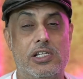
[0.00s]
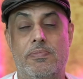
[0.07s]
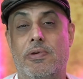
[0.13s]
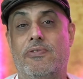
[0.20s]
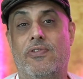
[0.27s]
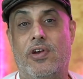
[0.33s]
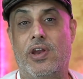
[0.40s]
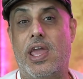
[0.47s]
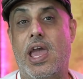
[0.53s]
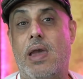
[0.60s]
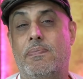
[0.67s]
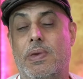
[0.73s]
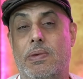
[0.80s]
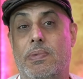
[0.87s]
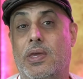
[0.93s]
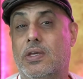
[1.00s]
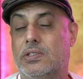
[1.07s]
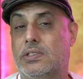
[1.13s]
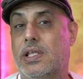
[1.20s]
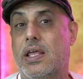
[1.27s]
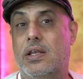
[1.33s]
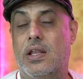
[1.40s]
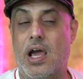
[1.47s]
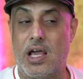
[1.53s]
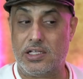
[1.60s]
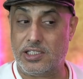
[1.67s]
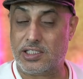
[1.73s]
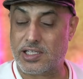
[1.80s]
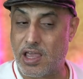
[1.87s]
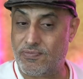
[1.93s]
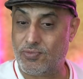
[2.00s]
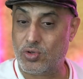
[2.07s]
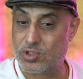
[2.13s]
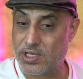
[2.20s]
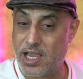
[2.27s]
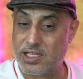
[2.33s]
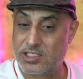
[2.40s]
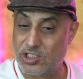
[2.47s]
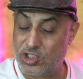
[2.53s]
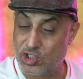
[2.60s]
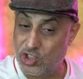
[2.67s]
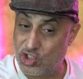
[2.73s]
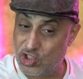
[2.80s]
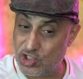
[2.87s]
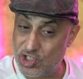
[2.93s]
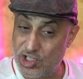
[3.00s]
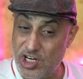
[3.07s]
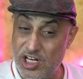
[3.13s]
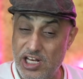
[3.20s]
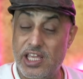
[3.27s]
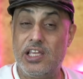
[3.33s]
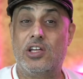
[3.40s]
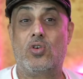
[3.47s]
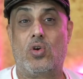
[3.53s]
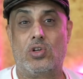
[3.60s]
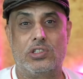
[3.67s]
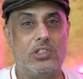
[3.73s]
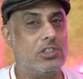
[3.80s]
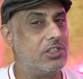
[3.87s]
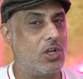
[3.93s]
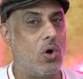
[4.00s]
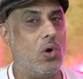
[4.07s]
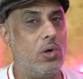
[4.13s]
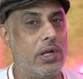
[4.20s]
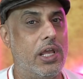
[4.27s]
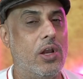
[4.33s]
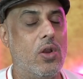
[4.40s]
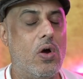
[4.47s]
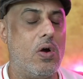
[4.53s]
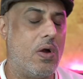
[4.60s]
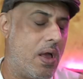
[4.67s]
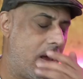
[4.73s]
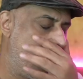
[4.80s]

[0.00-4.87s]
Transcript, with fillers: I'd be very happy because then i would just have those guys drilling crosses all day long.